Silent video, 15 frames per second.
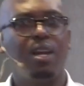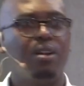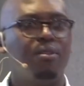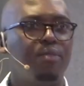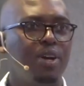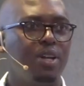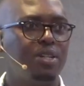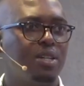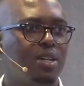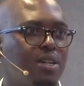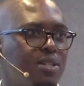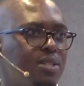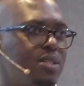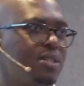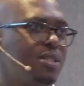
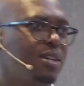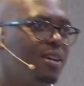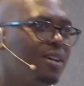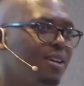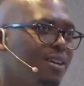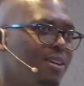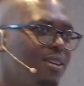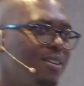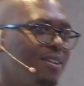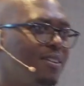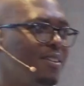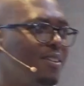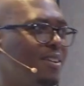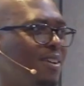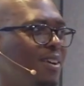innovators,
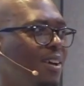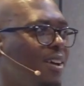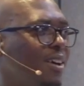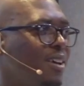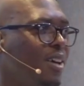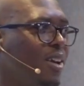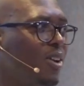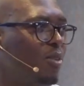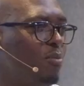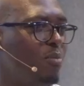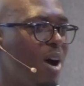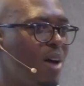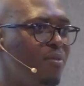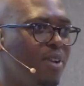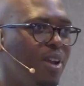you know,
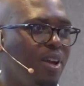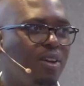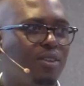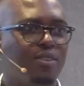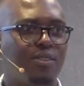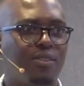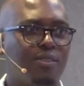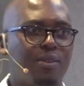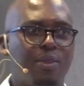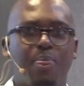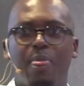mavericks,